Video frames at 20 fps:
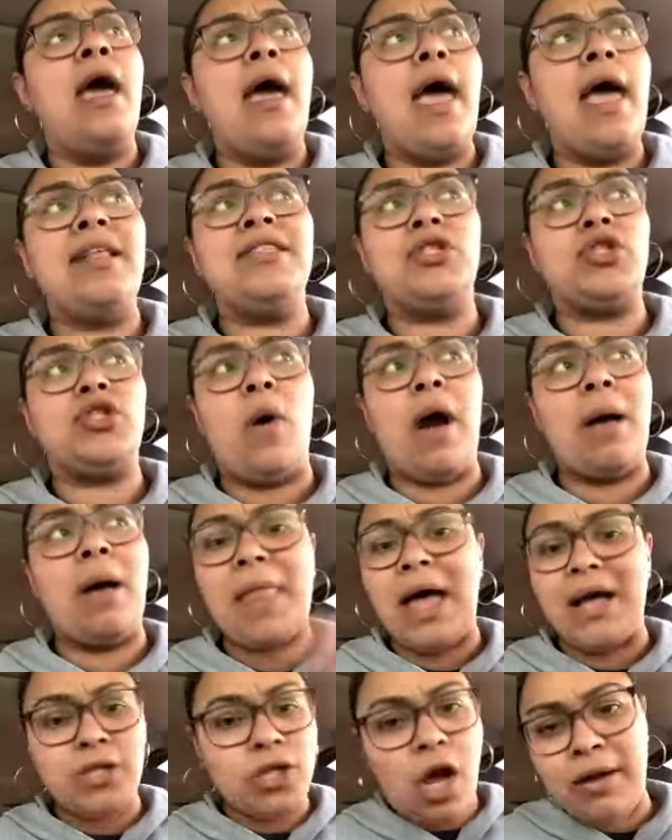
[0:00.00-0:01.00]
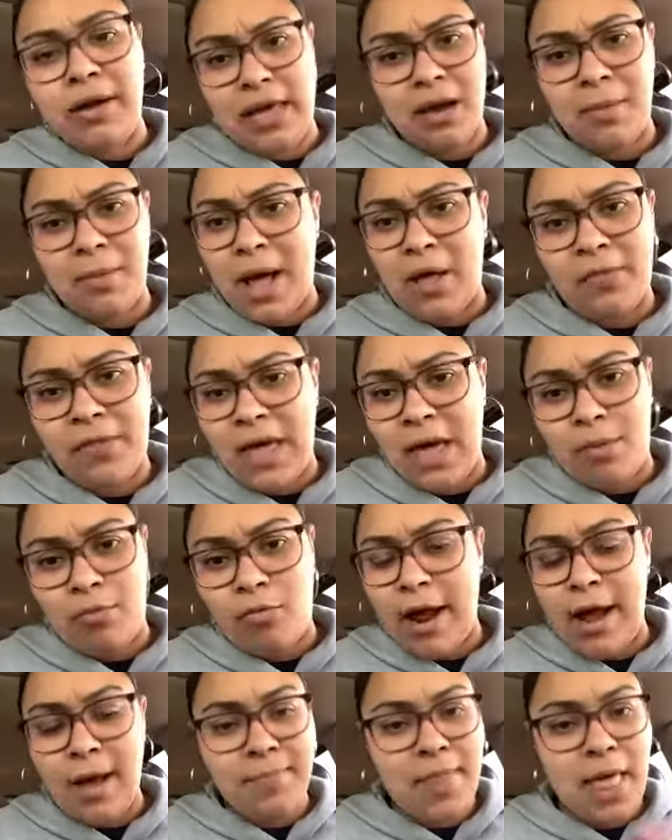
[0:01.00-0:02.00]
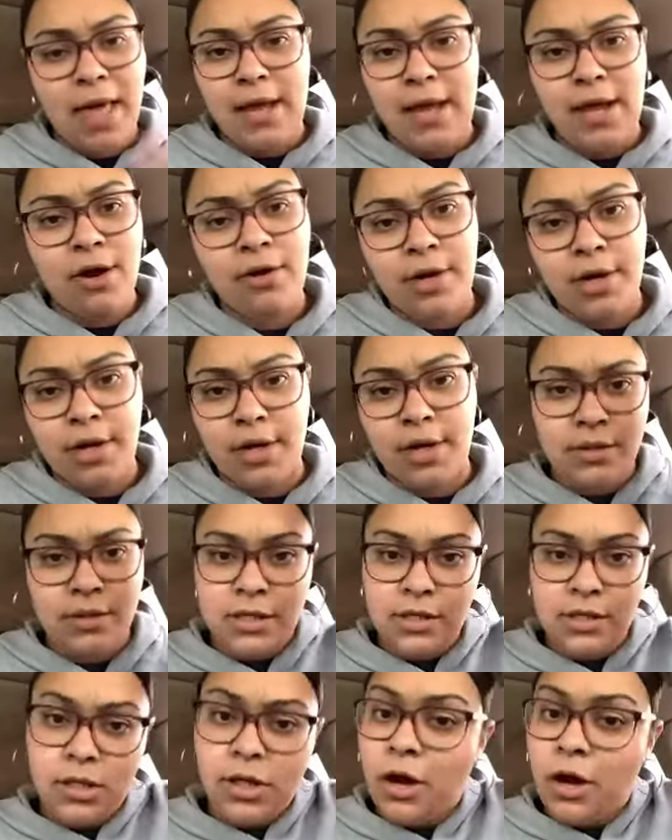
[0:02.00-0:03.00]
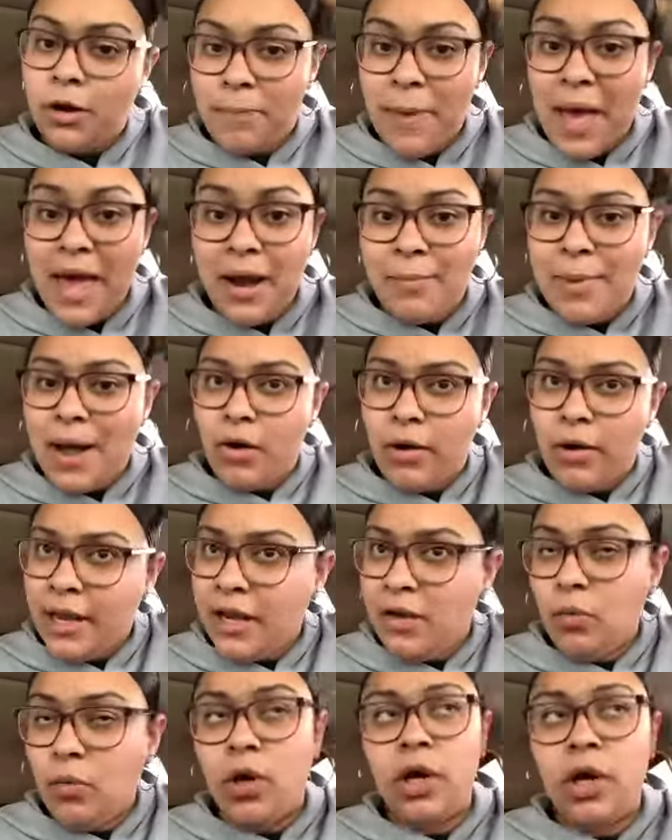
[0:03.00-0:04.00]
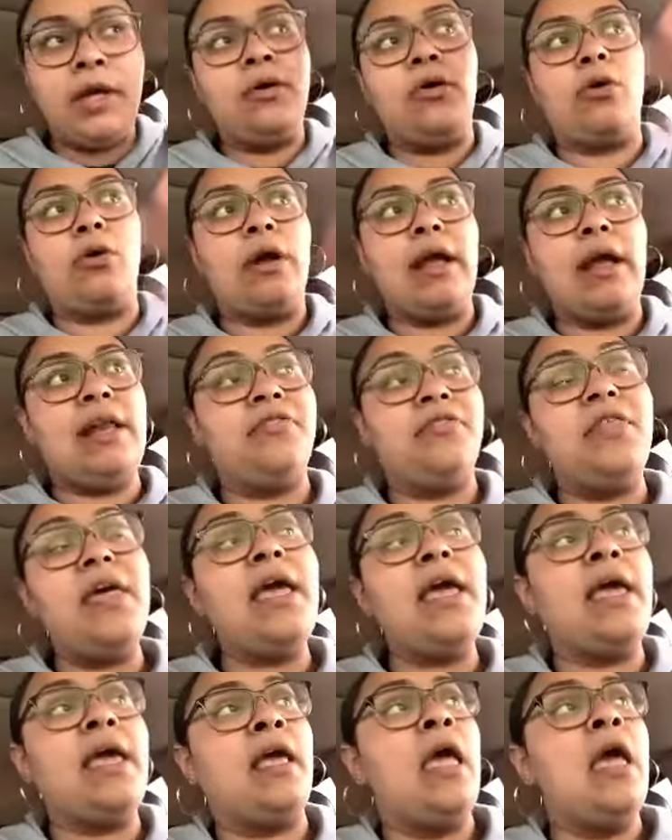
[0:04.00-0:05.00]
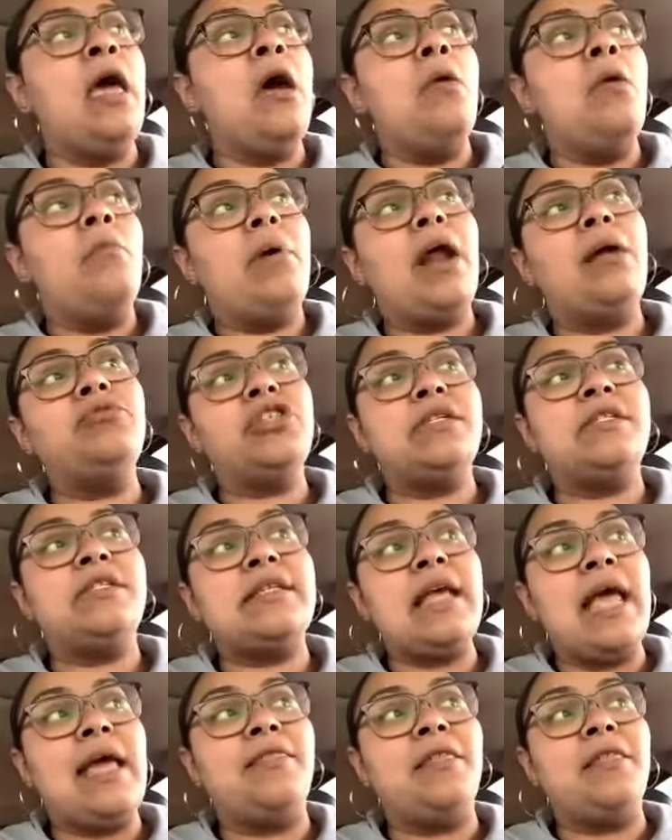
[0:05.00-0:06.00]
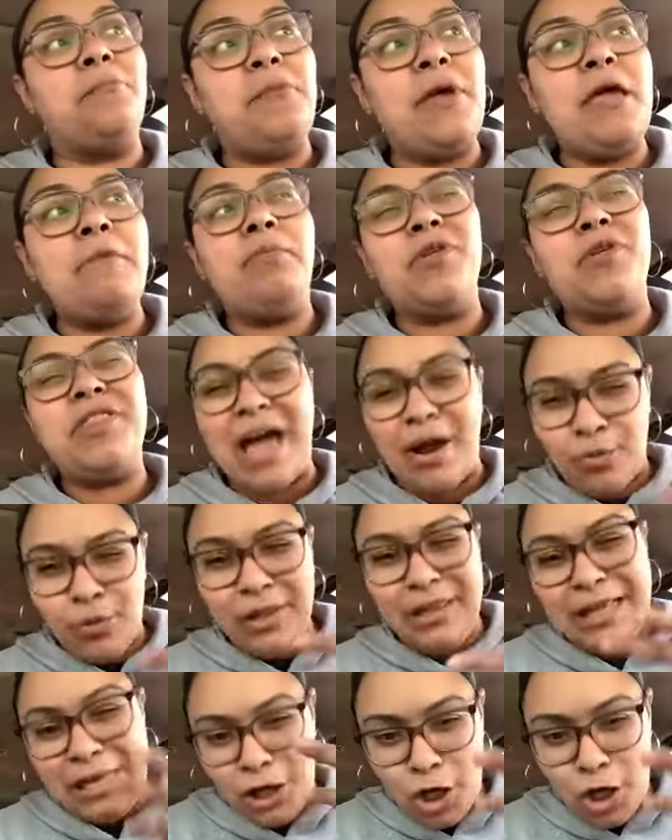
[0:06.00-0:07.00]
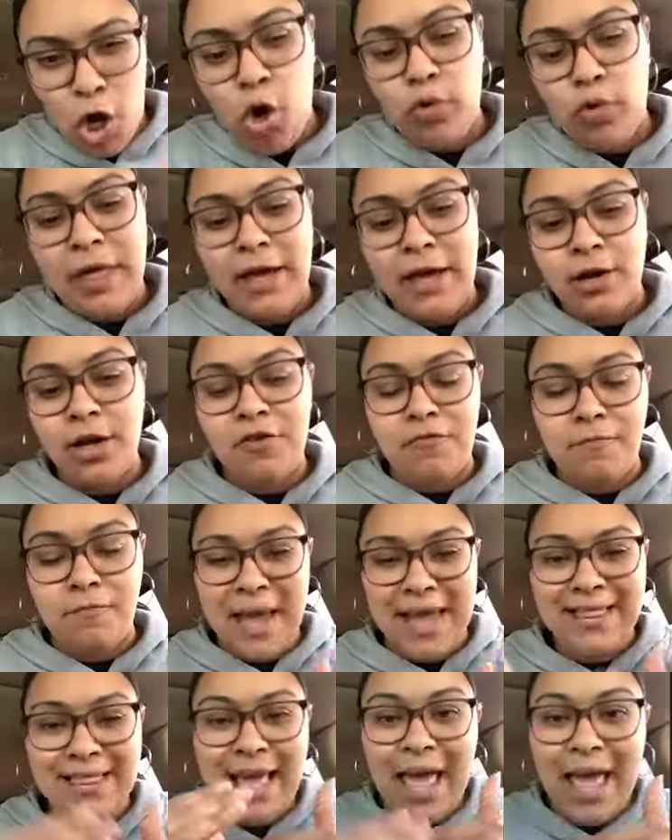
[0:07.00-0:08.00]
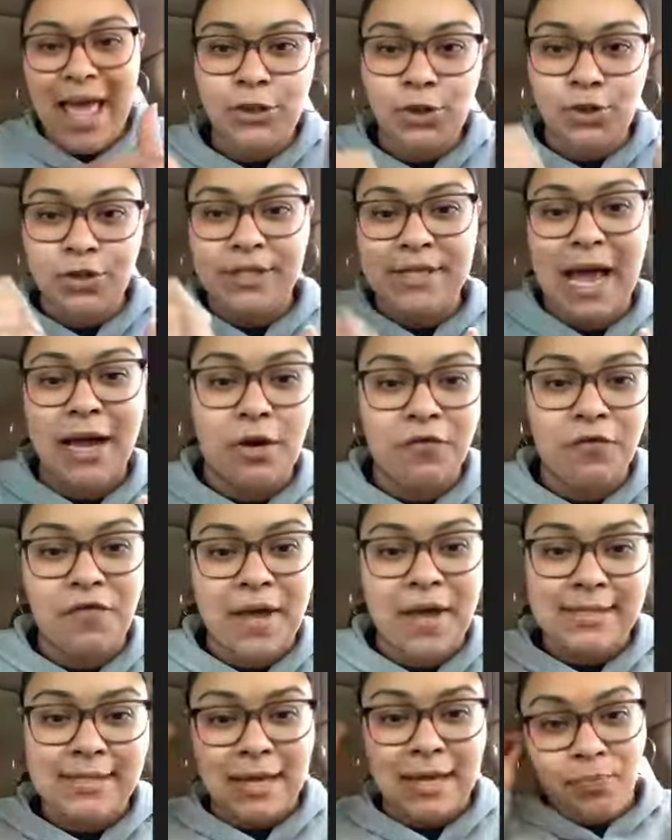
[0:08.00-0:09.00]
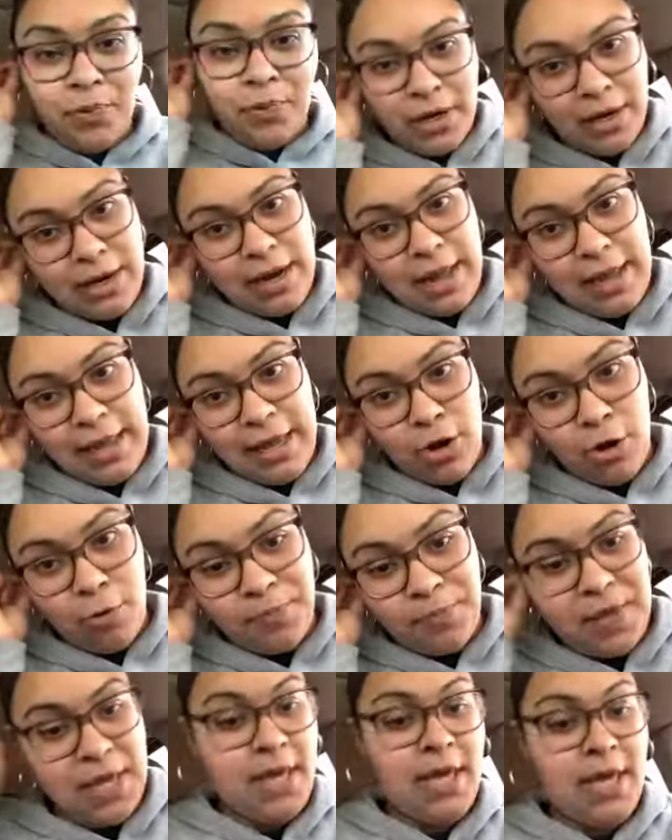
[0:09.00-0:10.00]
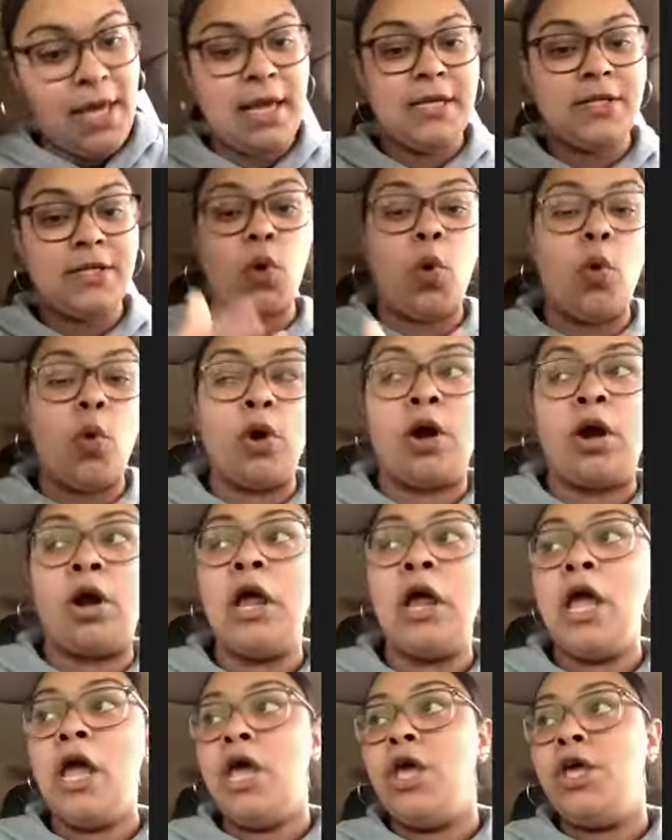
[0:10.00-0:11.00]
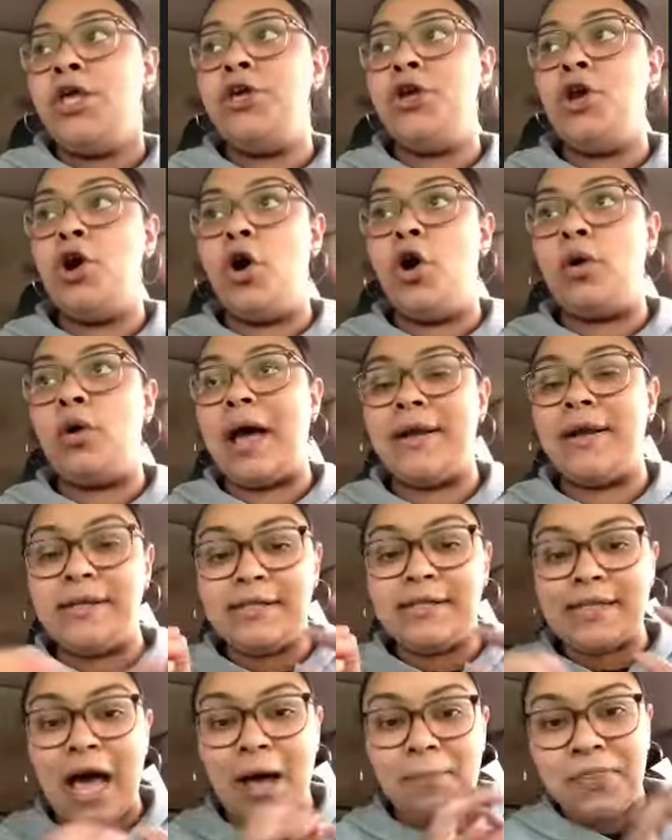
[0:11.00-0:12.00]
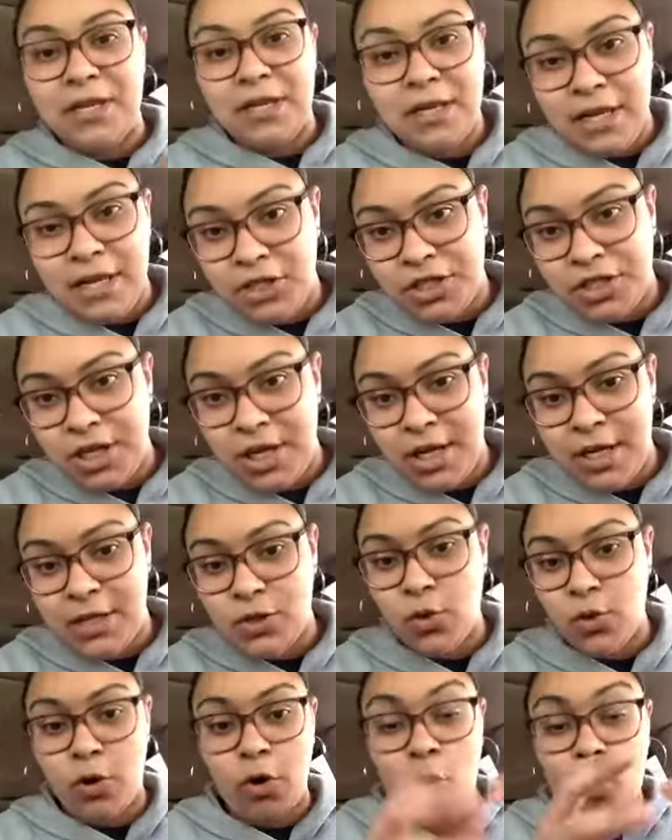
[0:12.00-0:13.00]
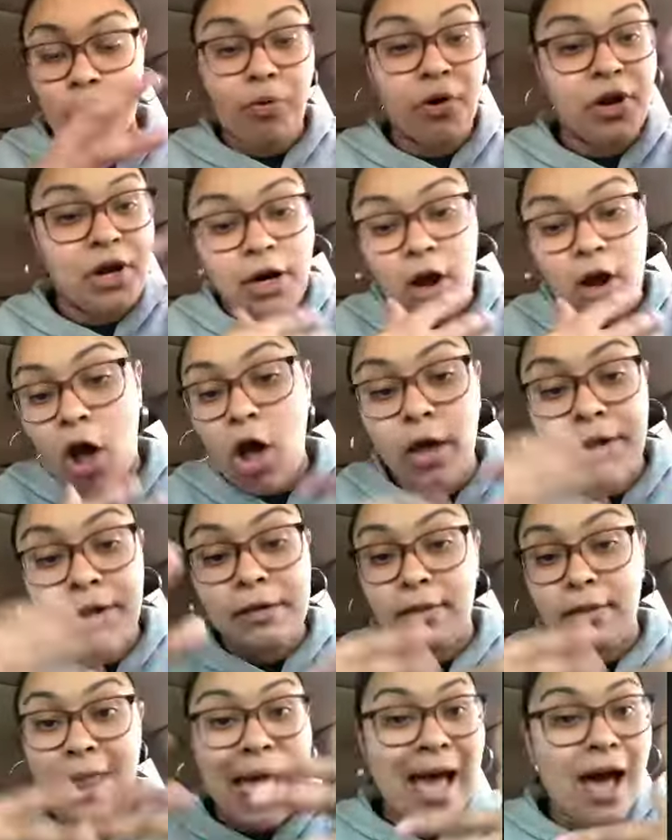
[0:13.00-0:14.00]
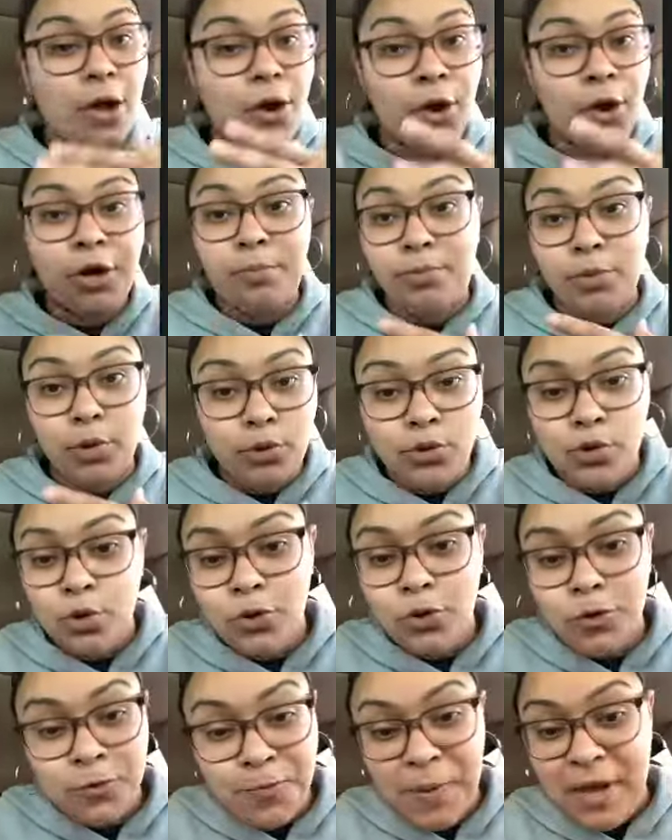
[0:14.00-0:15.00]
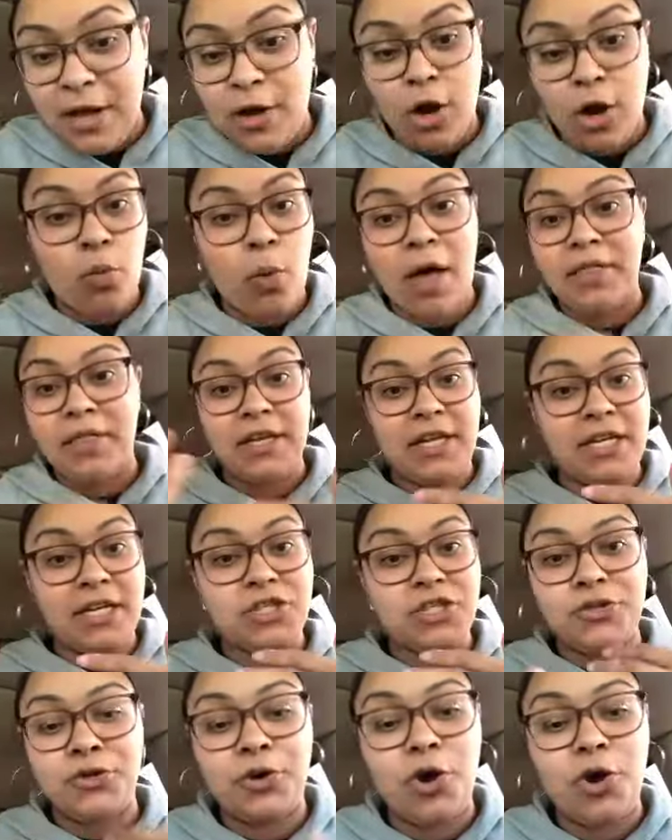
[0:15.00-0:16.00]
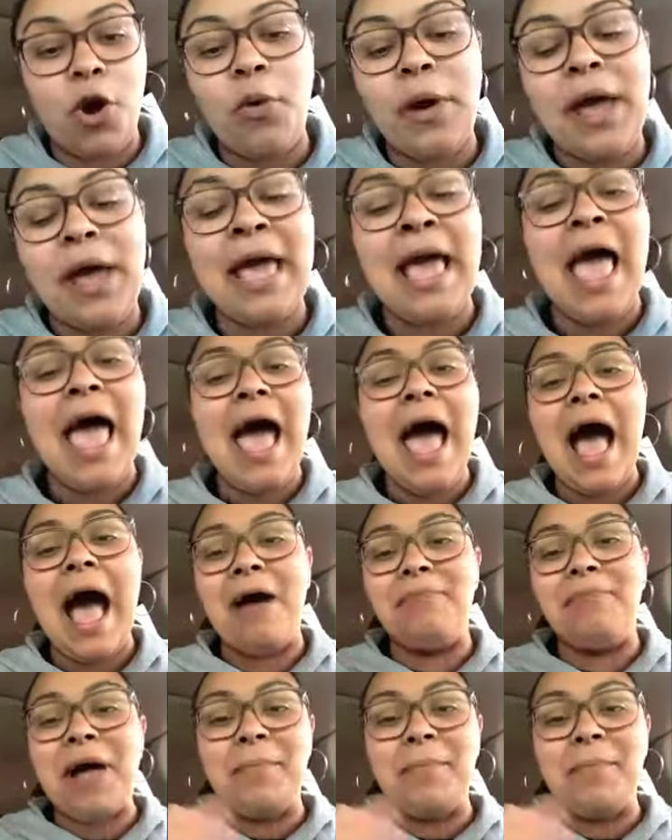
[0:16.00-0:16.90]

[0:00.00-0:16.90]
and so i'm not talking about them right i'm not here to to talk bad about anyone or anything but i'm just saying the people that really know they could have made the extra sacrifice like put in an earpiece or you know kind of stop the dishes or or put it on loud on a bluetooth speaker while the dishes are going i'm,